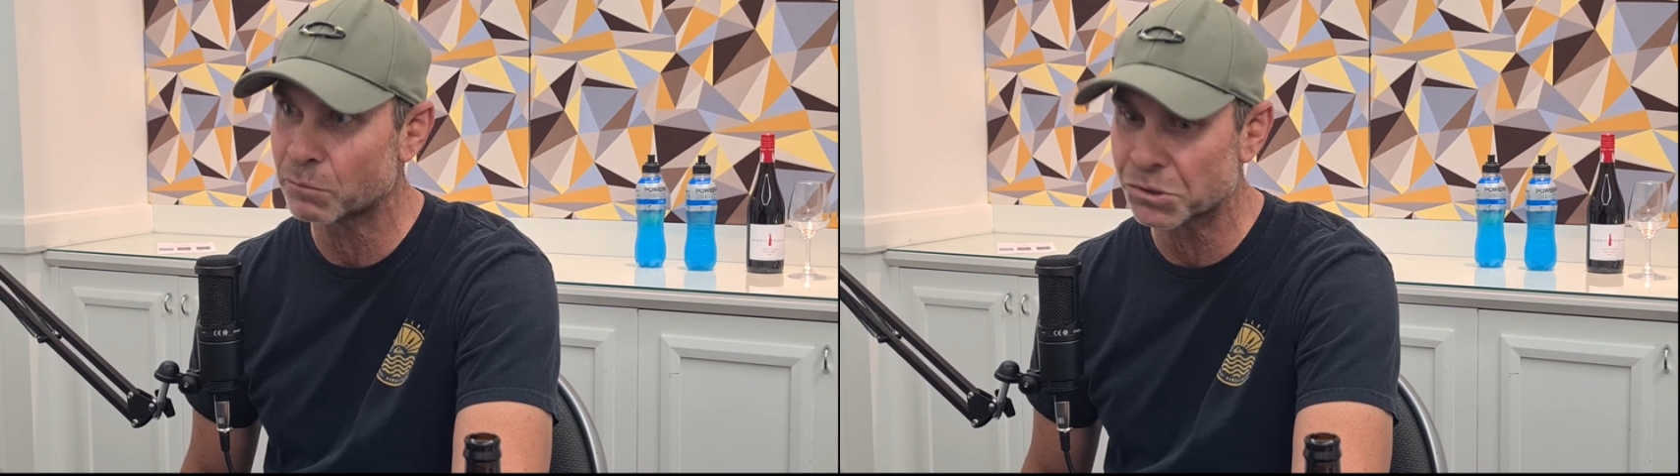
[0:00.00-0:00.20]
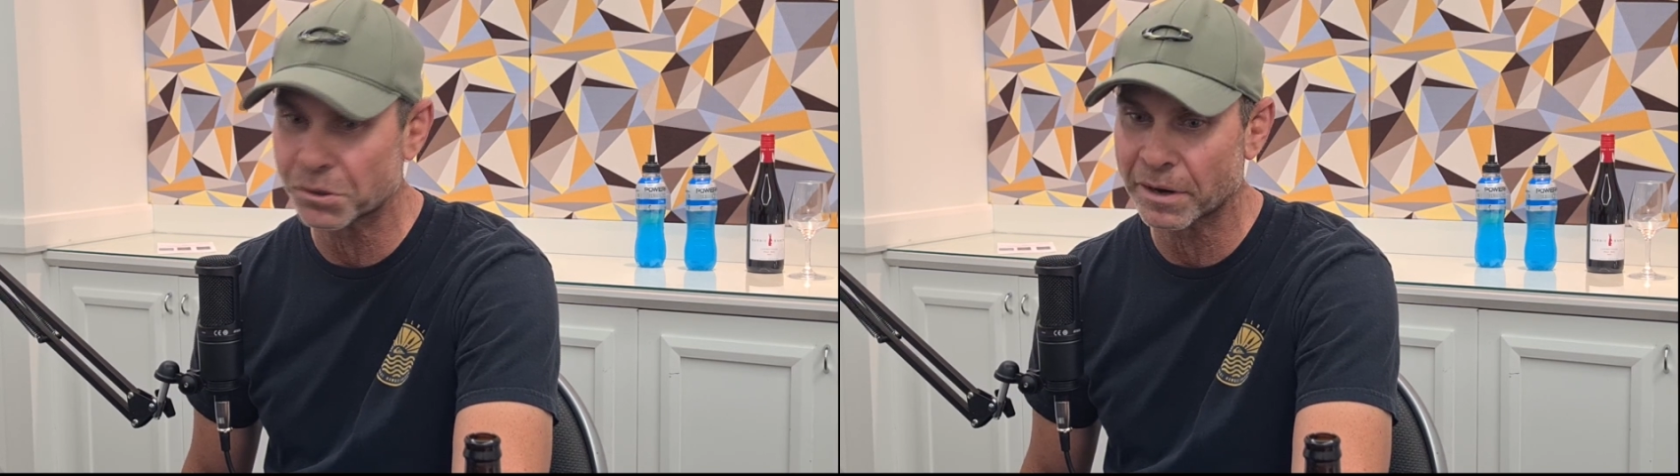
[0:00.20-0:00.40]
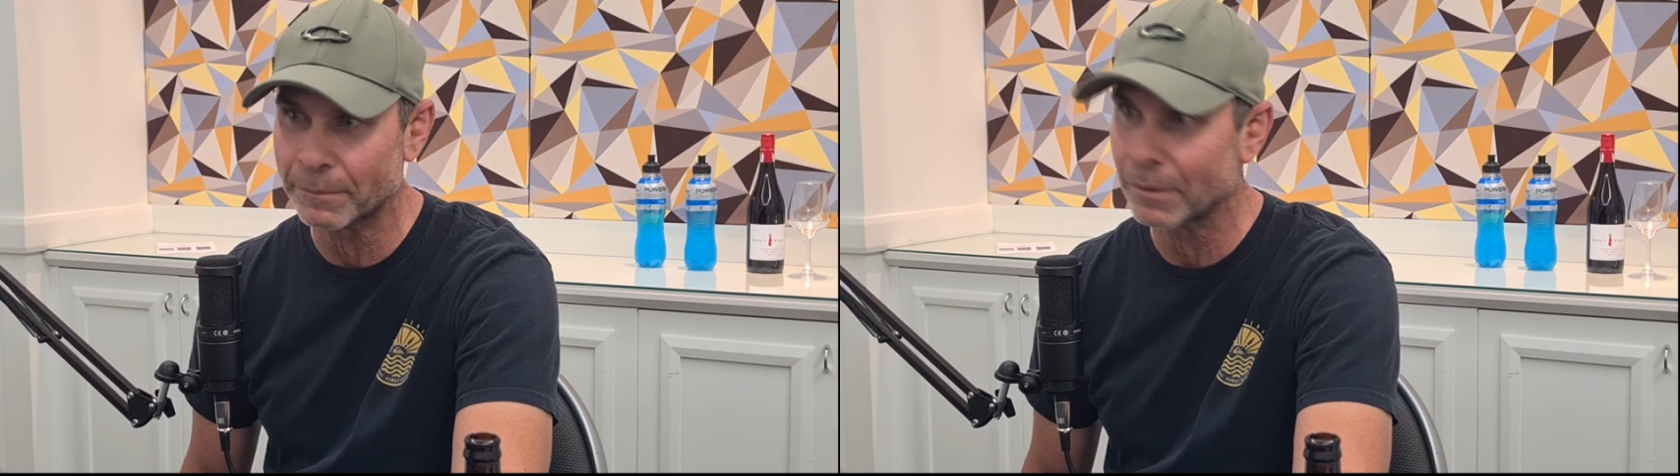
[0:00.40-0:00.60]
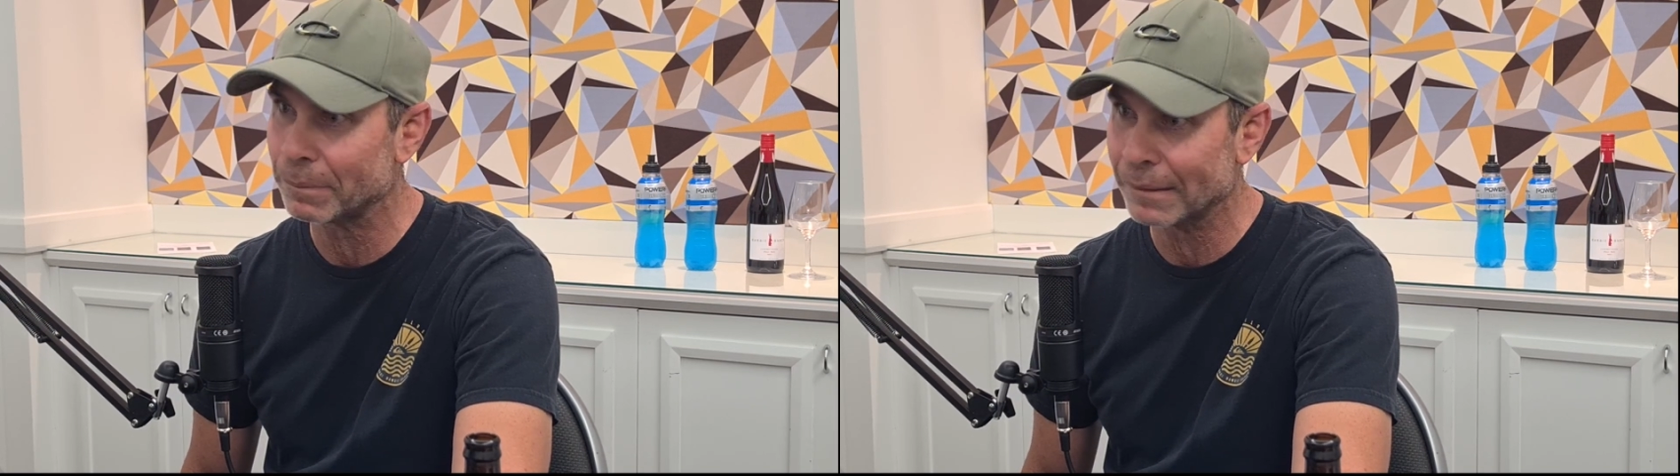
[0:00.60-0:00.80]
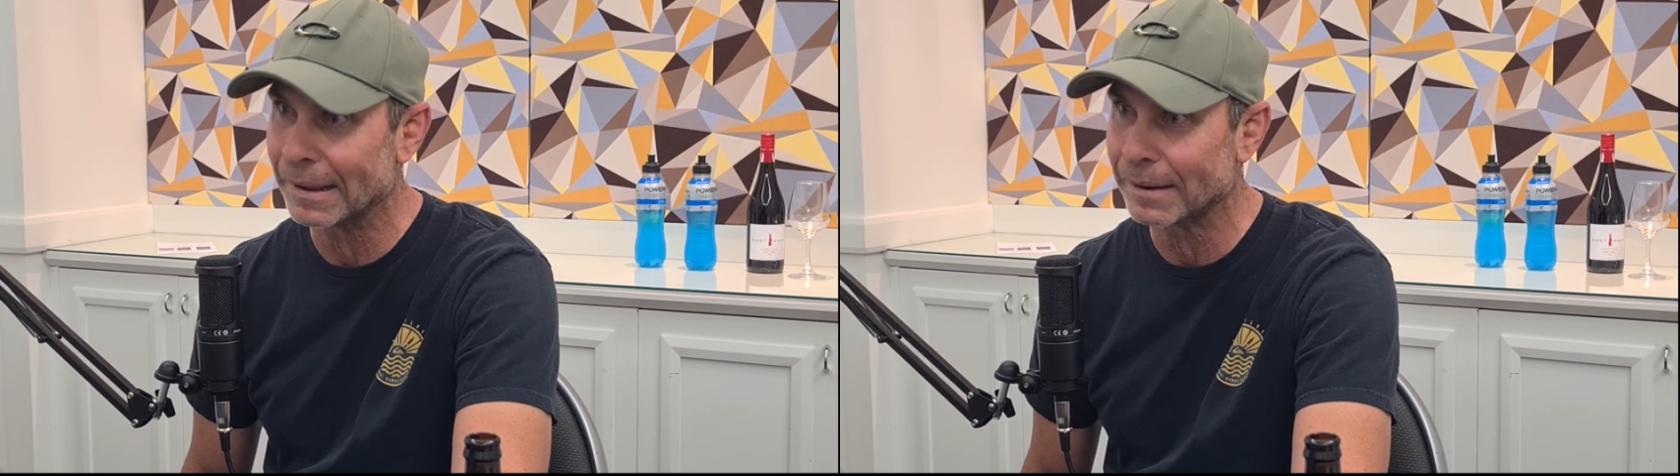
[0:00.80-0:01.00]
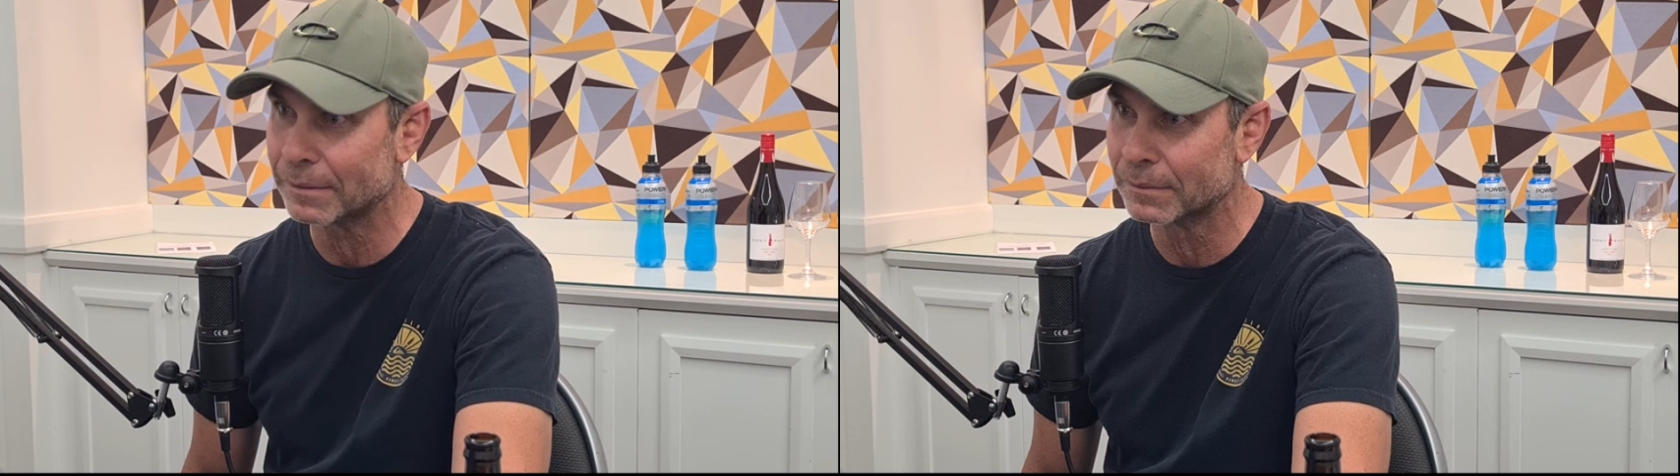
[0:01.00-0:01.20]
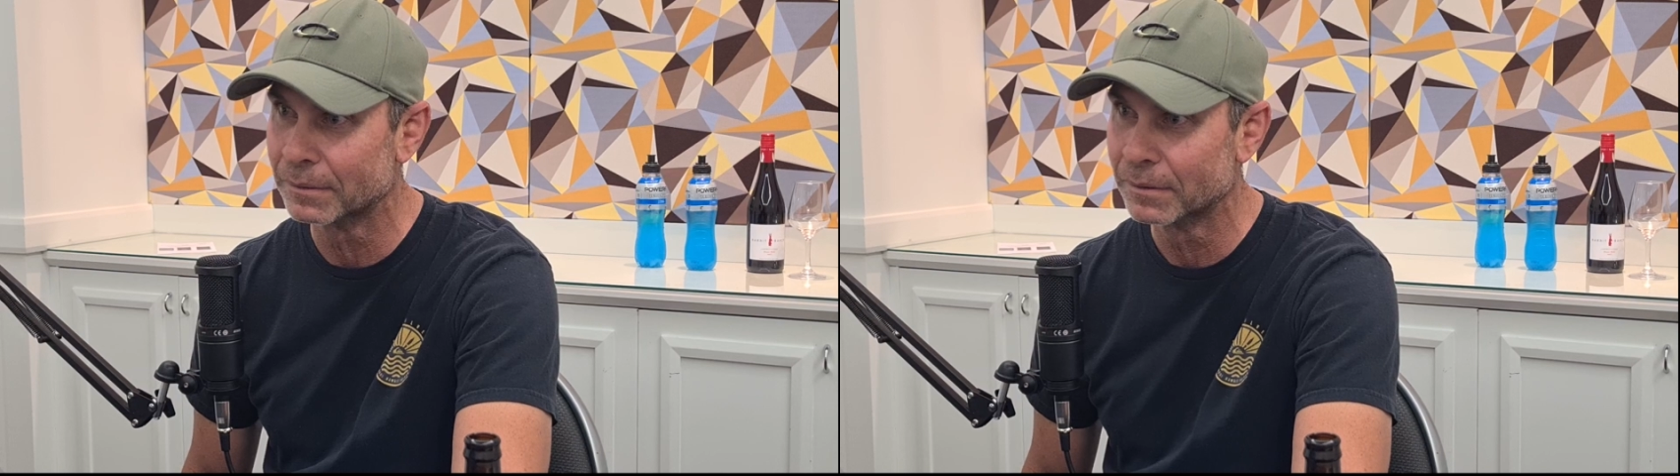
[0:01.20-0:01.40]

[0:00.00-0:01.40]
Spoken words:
my dream by playing